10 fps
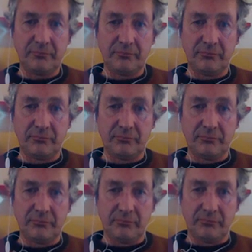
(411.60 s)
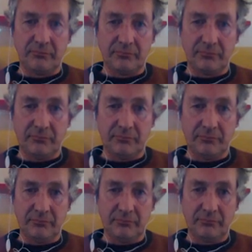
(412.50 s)

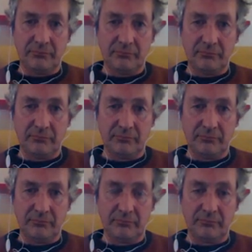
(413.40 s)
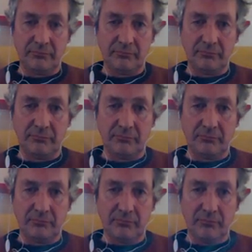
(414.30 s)

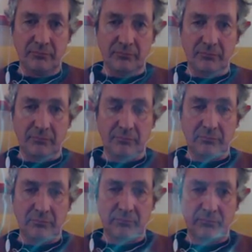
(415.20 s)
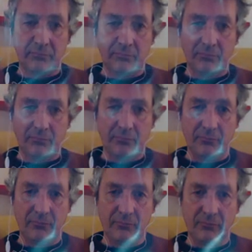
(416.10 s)

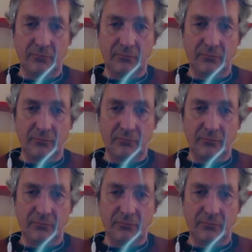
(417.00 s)
(silent)